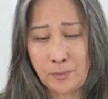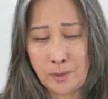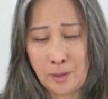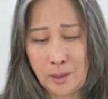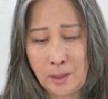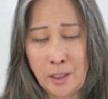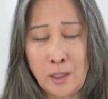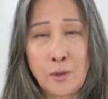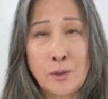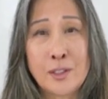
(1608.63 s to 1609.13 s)

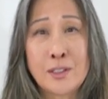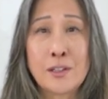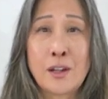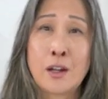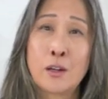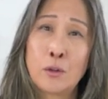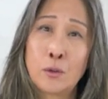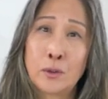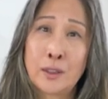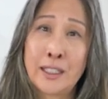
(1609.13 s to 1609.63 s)
you know, it's not
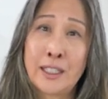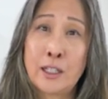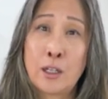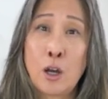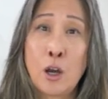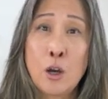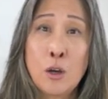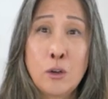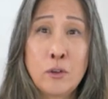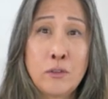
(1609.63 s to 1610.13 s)
only
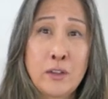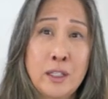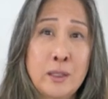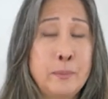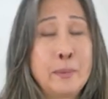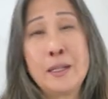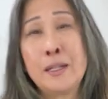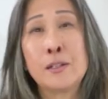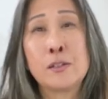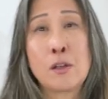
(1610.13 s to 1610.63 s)
COVID,
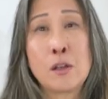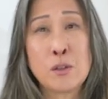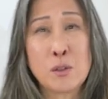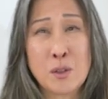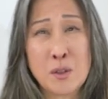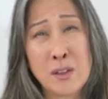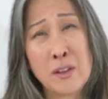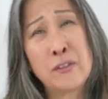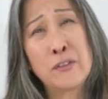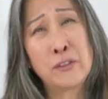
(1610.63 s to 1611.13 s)
but it's also
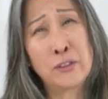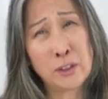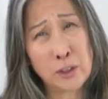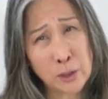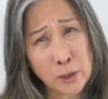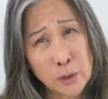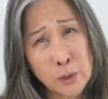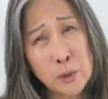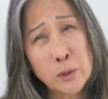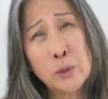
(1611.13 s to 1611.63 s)
the
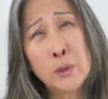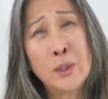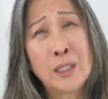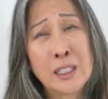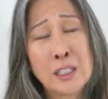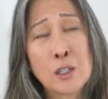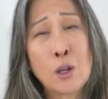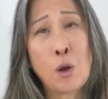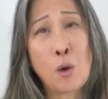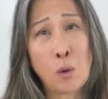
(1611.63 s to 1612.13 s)
flu
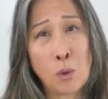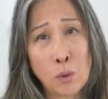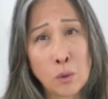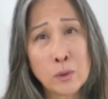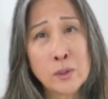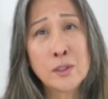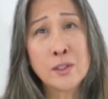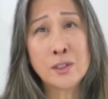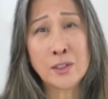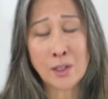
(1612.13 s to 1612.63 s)
and
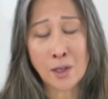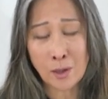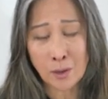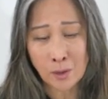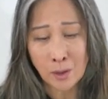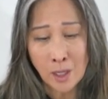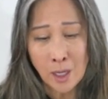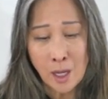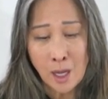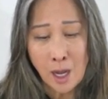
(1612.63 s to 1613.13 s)
cold. So,
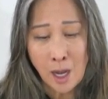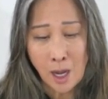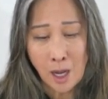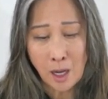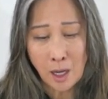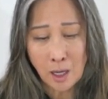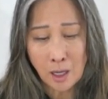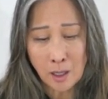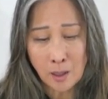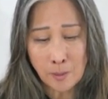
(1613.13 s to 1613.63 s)

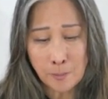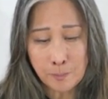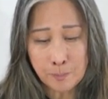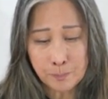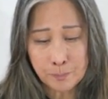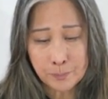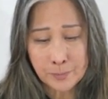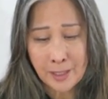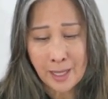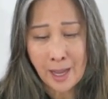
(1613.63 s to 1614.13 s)

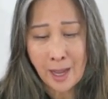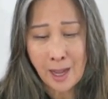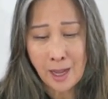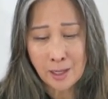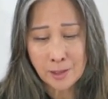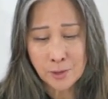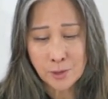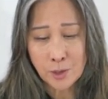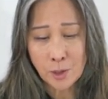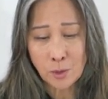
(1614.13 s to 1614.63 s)
yeah,
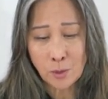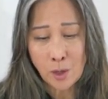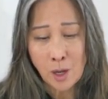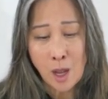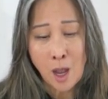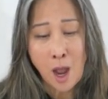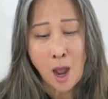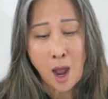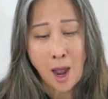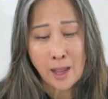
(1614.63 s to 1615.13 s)
so
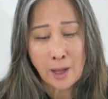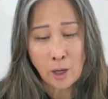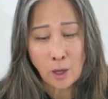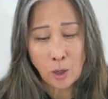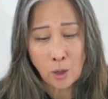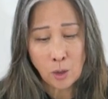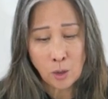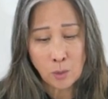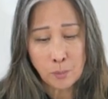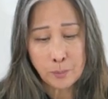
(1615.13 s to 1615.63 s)
I
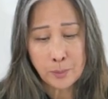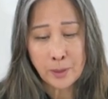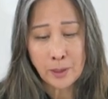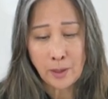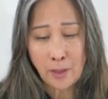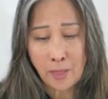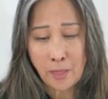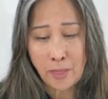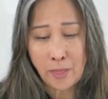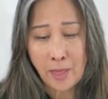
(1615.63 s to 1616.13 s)
hope
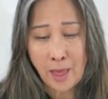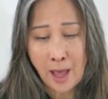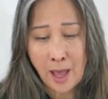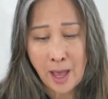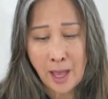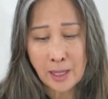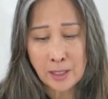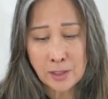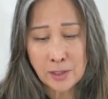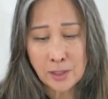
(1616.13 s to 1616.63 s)

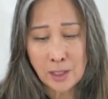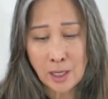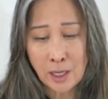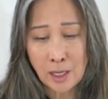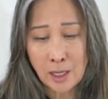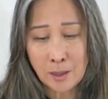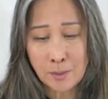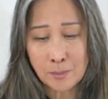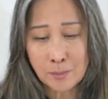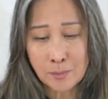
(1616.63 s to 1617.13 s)
that,
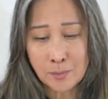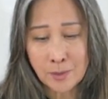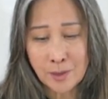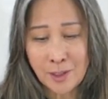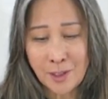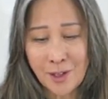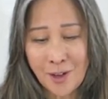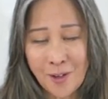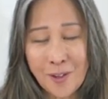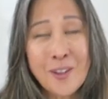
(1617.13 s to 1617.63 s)
you
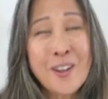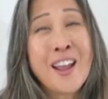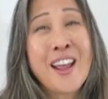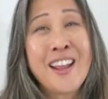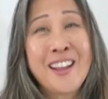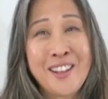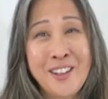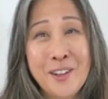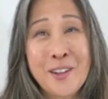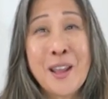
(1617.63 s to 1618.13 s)
know,
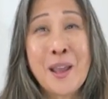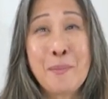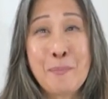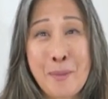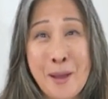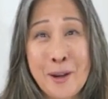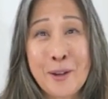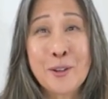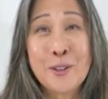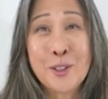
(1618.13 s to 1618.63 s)
you get
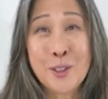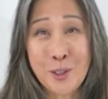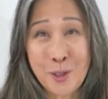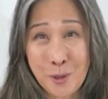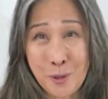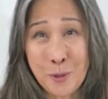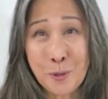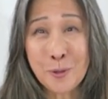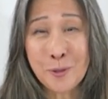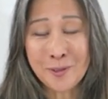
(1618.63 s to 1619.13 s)
better
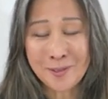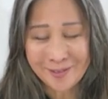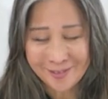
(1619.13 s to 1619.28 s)
soon.